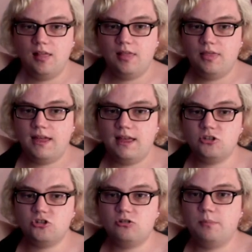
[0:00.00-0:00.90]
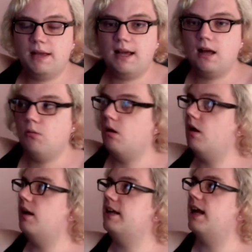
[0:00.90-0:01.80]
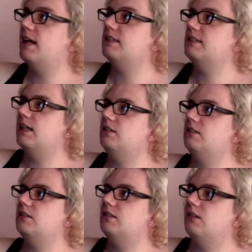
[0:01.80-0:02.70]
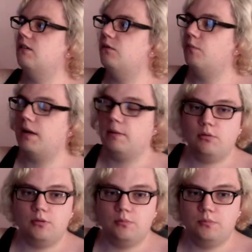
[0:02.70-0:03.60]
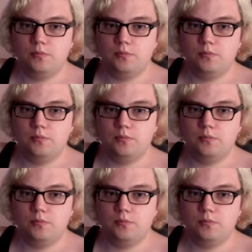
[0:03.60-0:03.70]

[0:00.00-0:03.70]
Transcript: that extra power and accent for my broom.